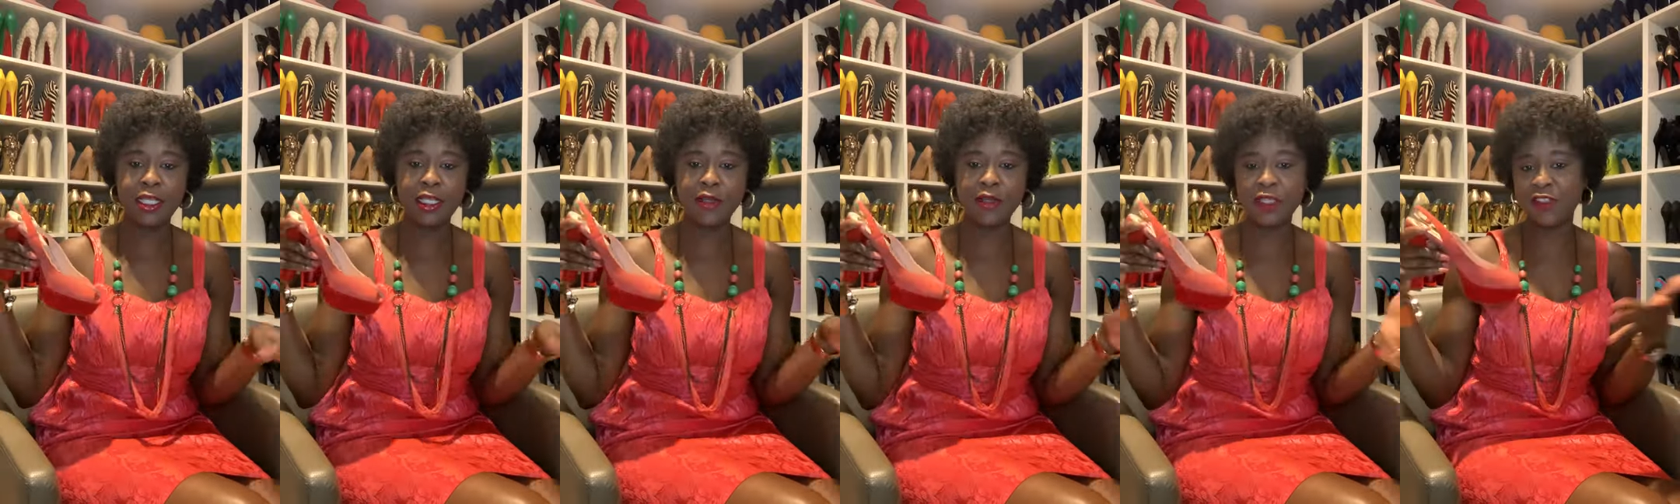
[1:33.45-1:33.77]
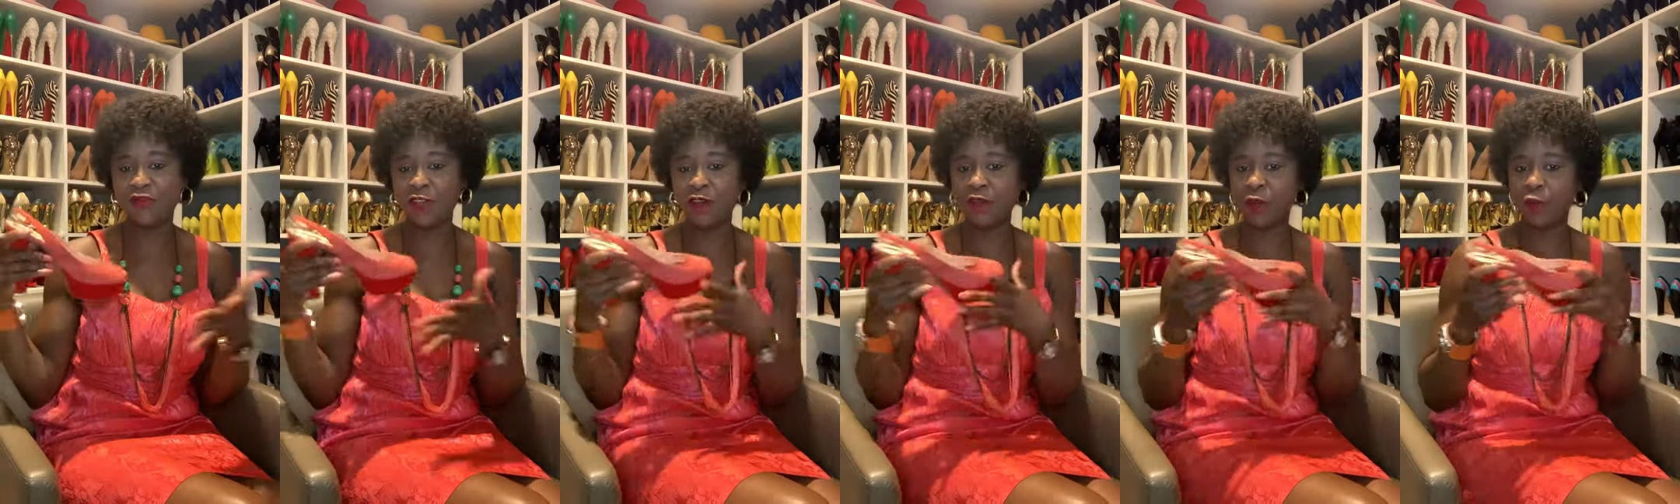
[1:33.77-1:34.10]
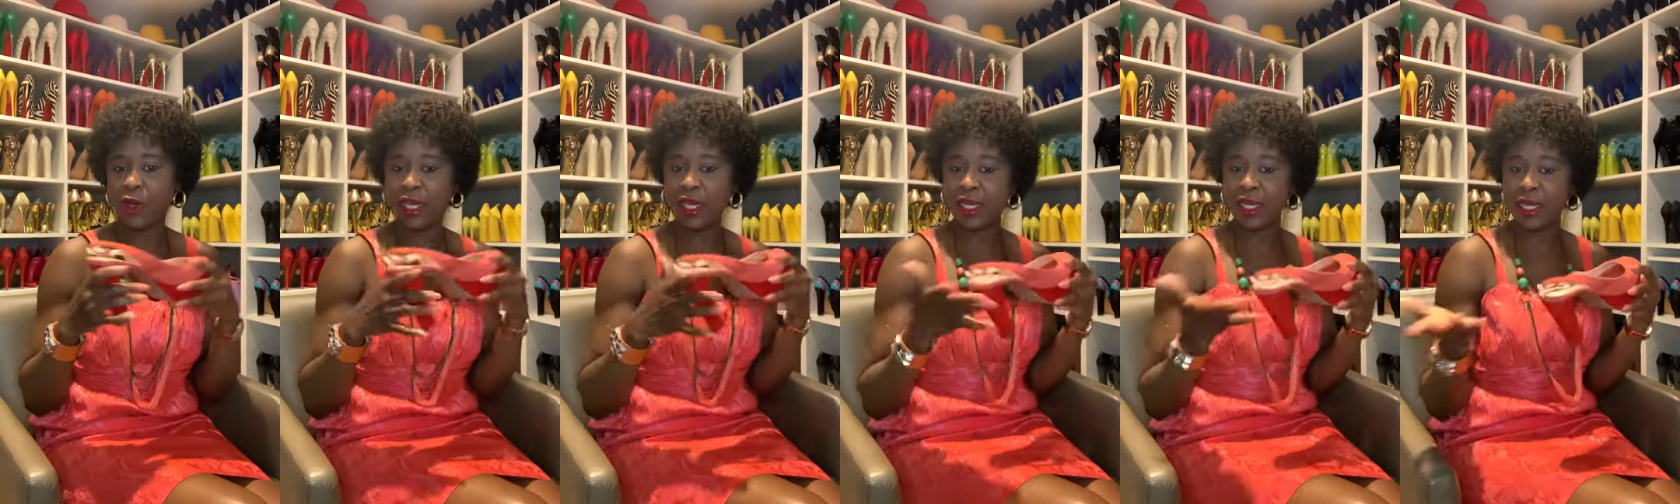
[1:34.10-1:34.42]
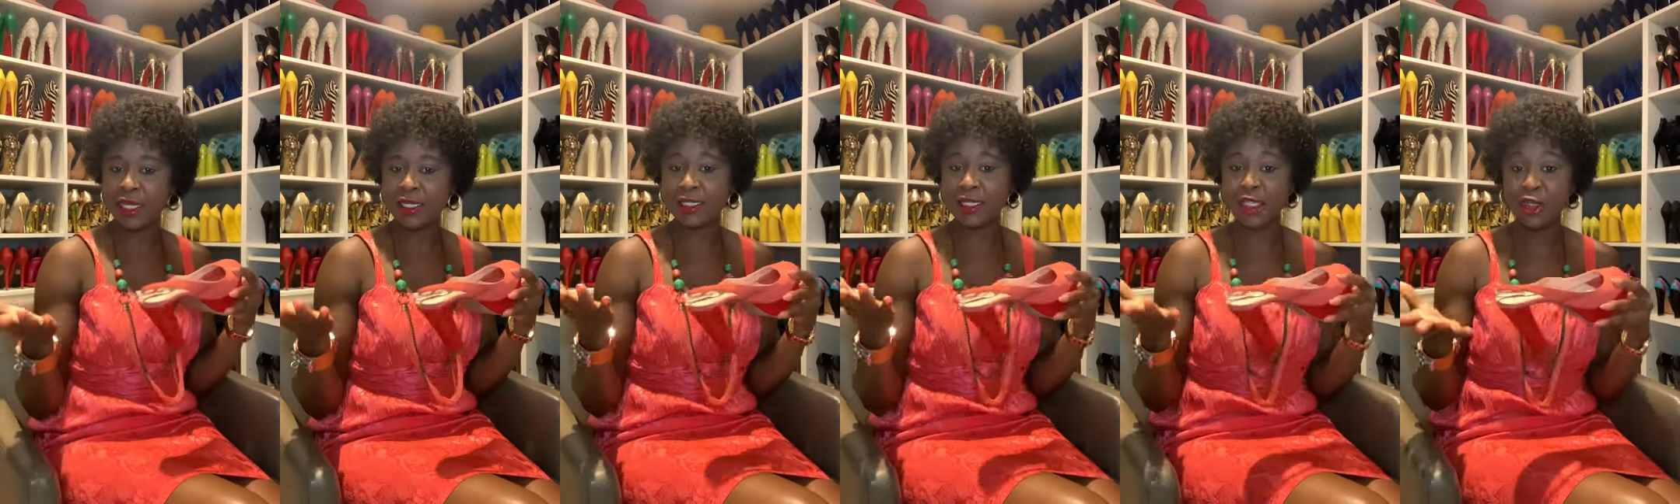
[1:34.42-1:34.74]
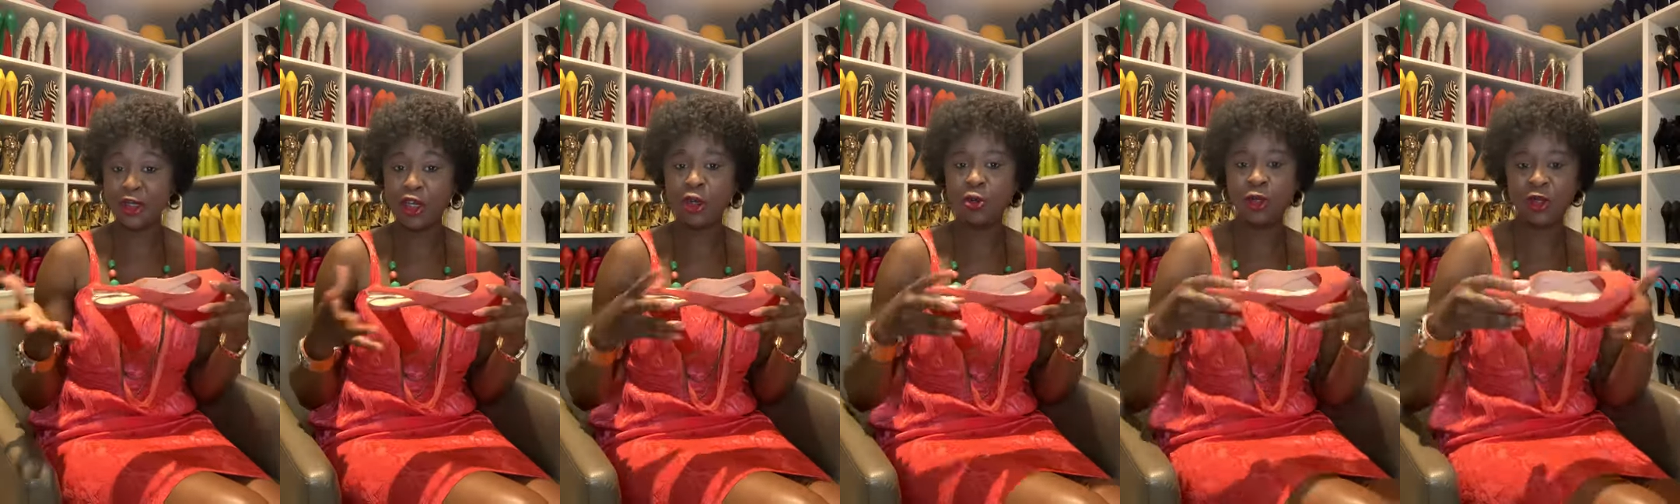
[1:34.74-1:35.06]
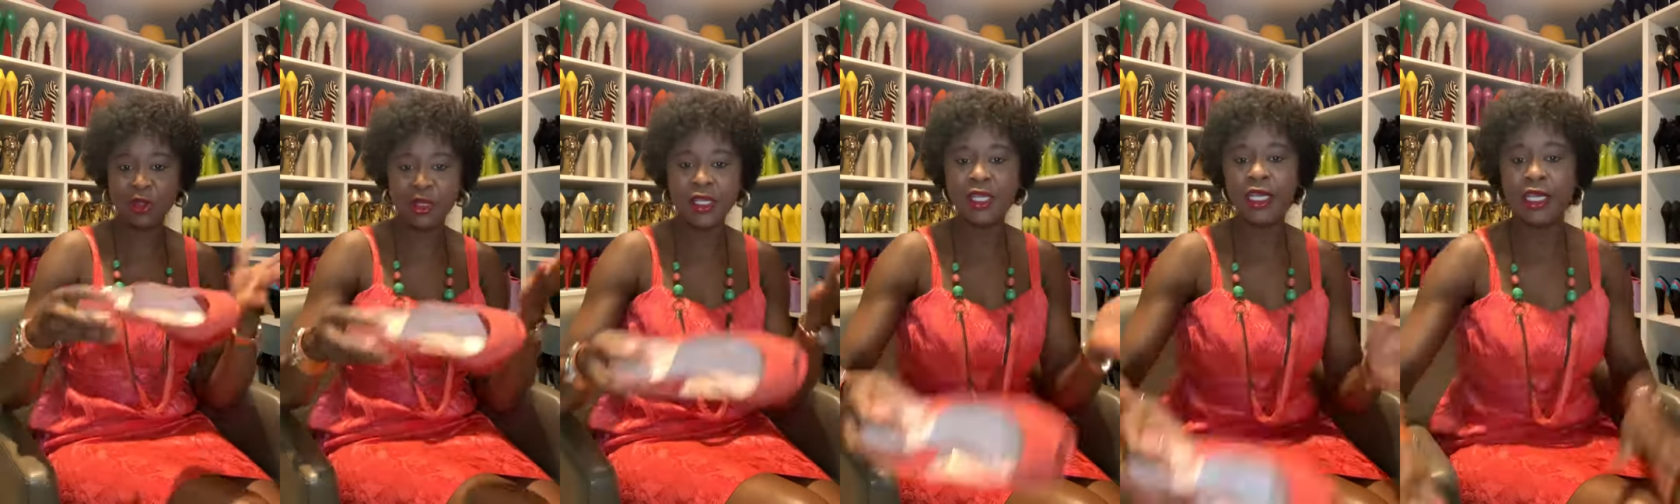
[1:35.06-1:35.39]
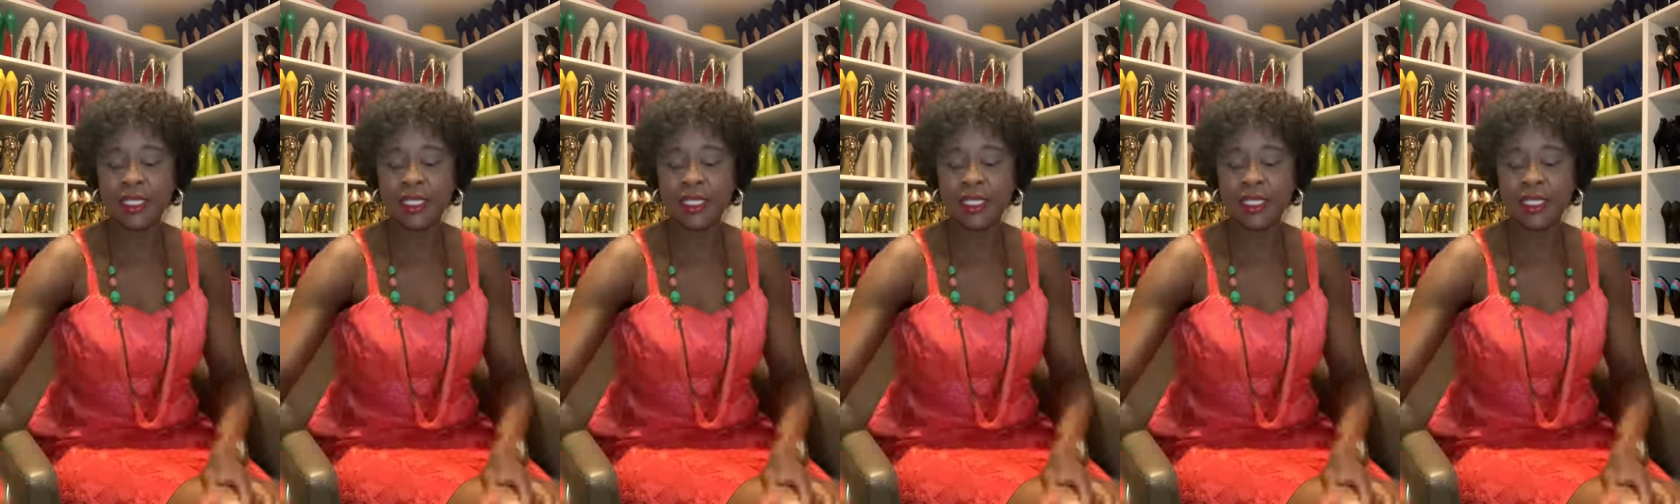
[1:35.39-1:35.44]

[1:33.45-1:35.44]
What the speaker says: it goes very well. Classic, normal.